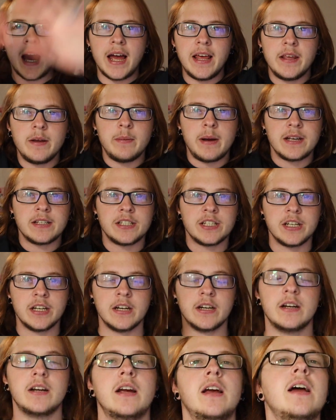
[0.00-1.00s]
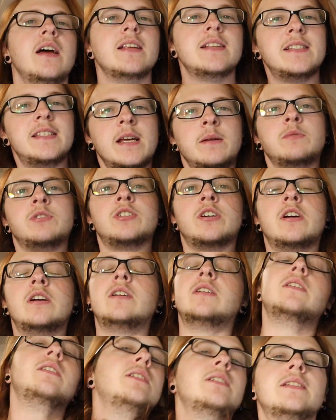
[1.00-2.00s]
Hi there, Bastian here. Same
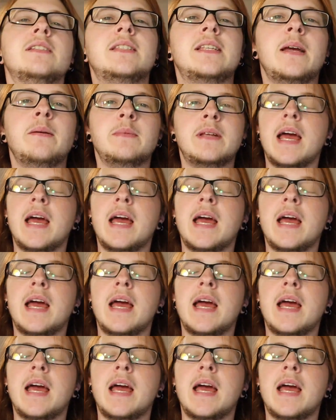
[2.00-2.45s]
shirt, same